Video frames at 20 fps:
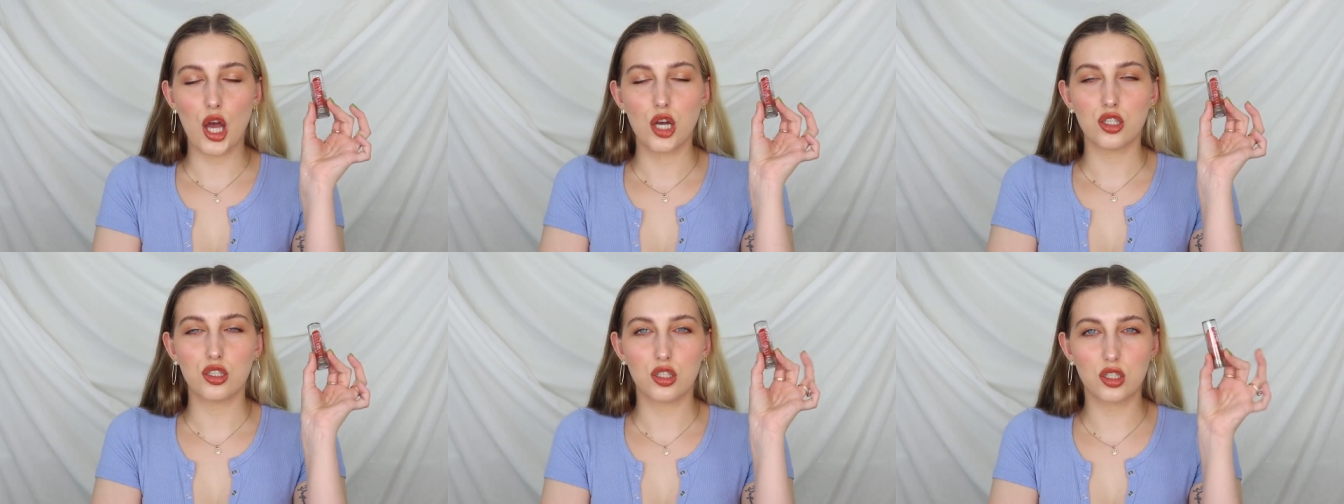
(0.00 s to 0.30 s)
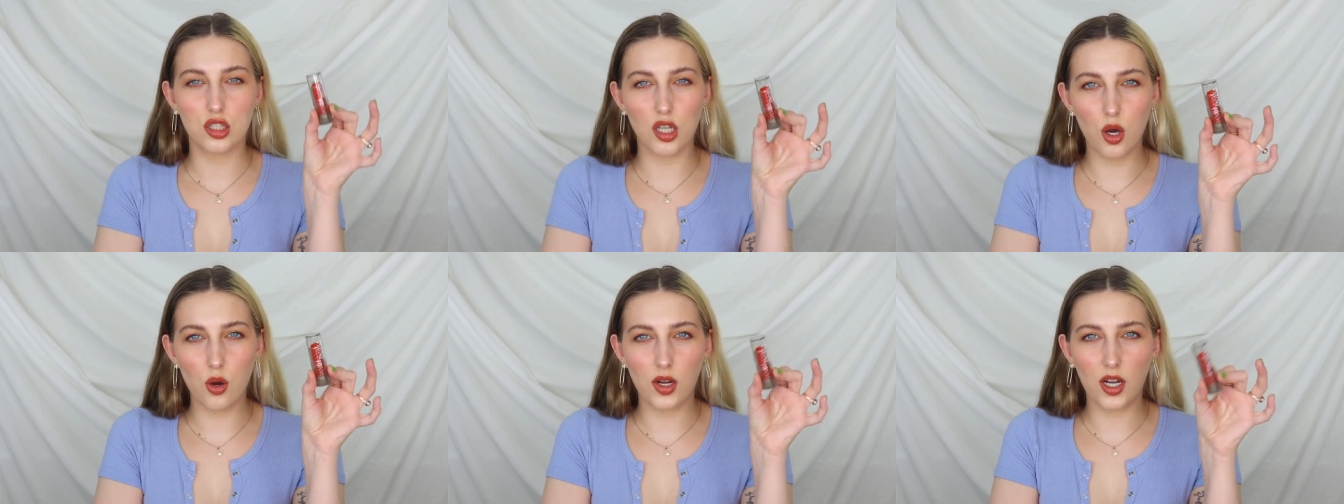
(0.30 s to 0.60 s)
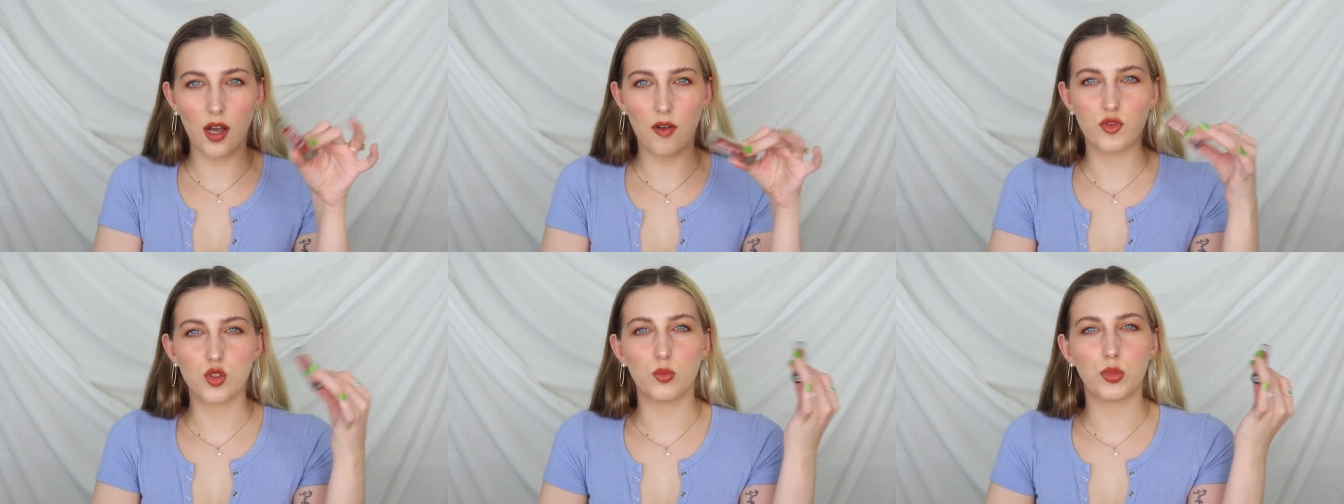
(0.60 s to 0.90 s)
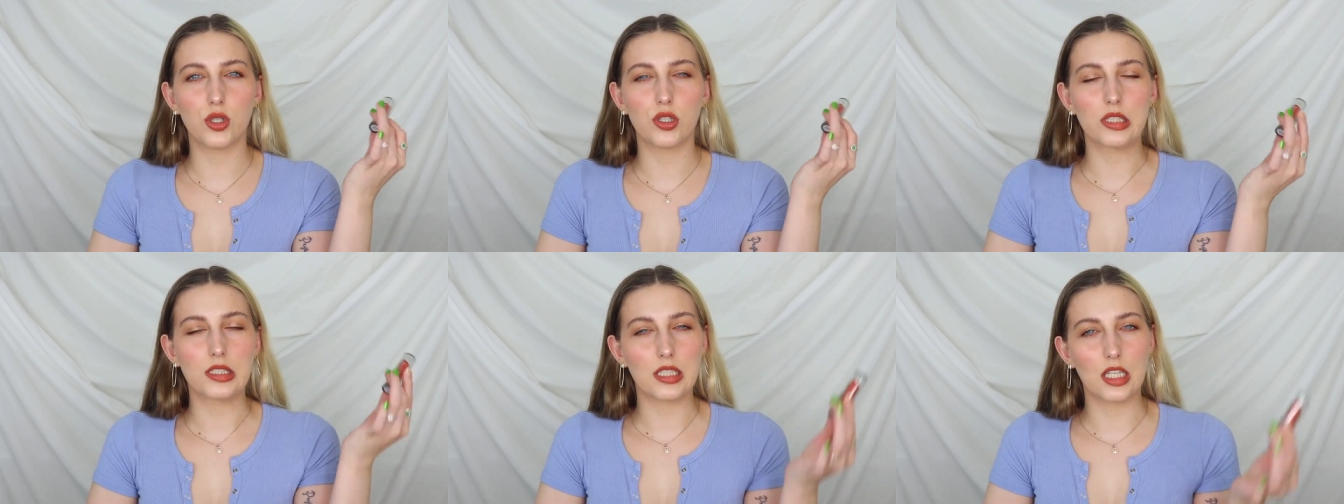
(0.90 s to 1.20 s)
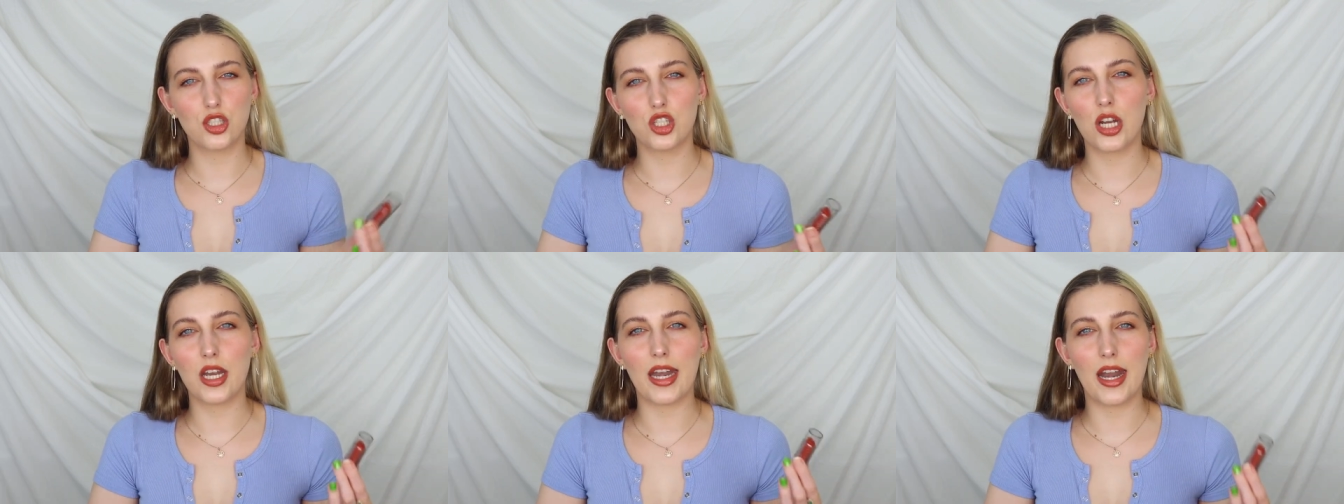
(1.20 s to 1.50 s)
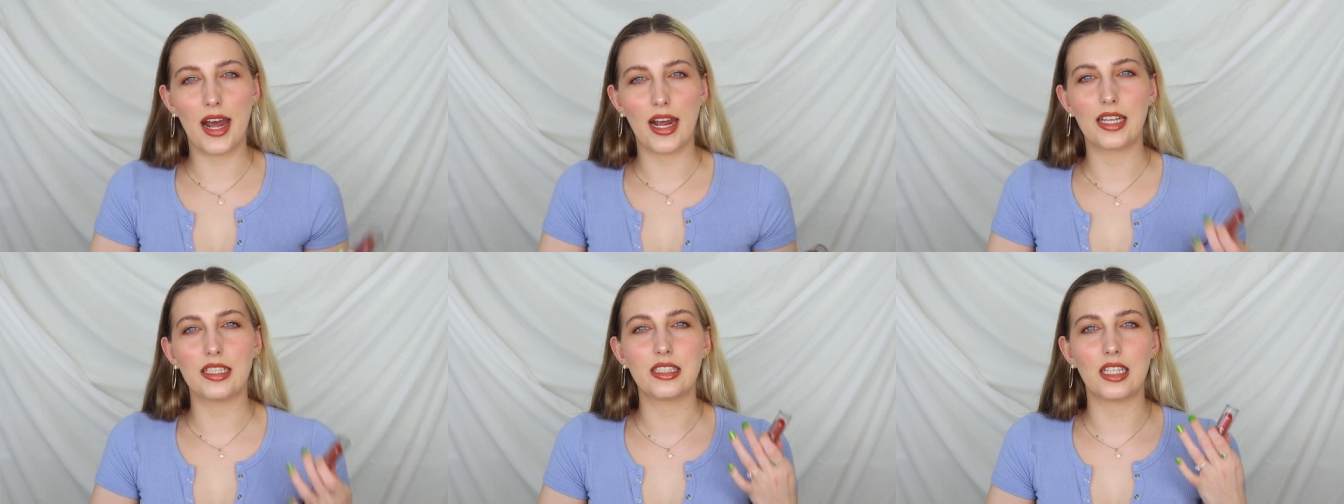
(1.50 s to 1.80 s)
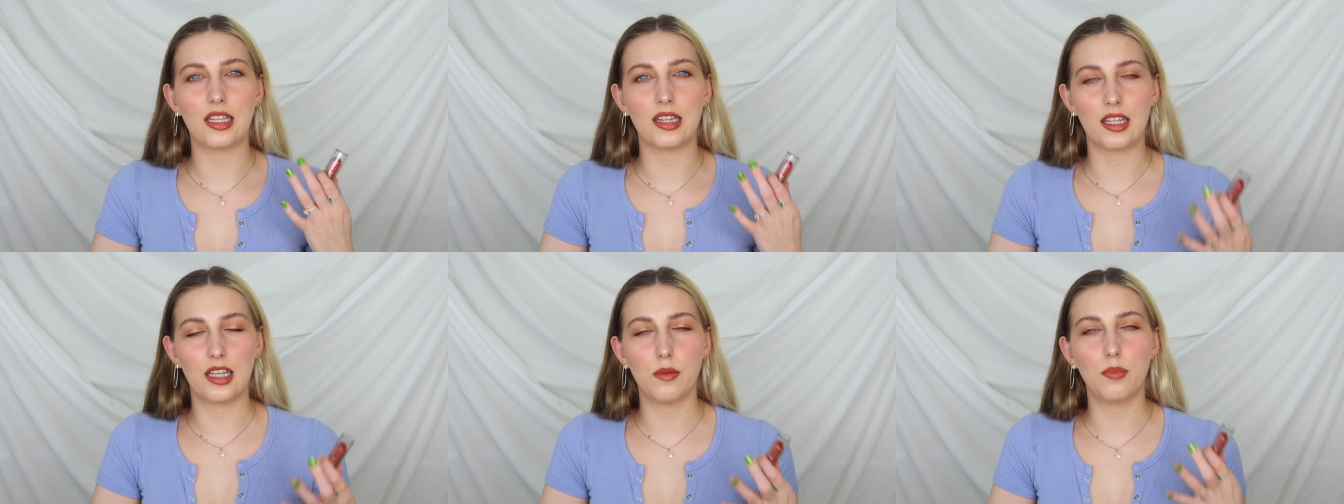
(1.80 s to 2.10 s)
So comfortable, such a nice
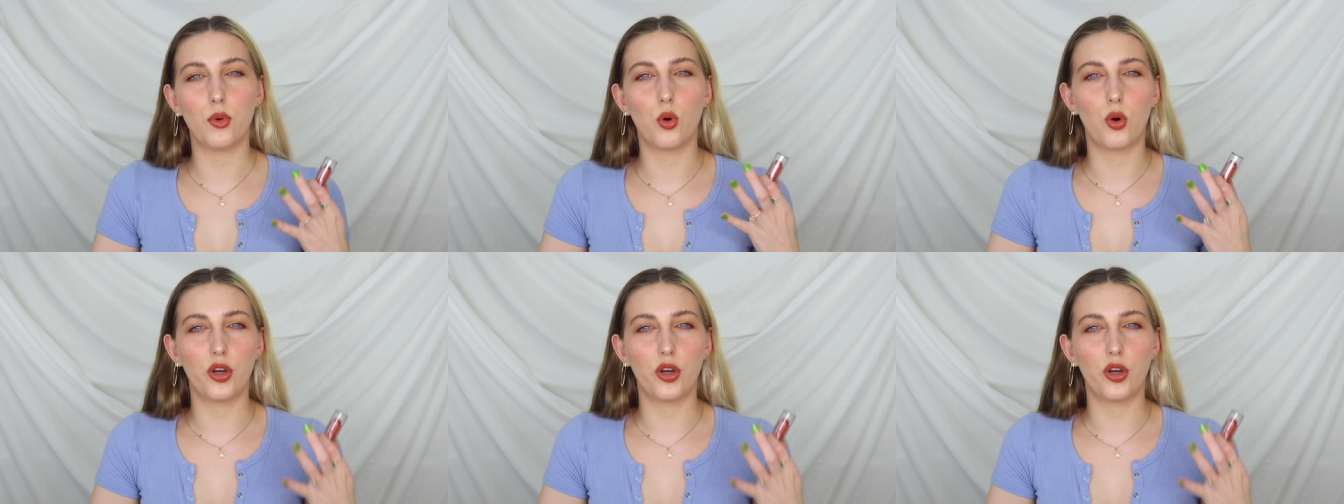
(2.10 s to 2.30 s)
lip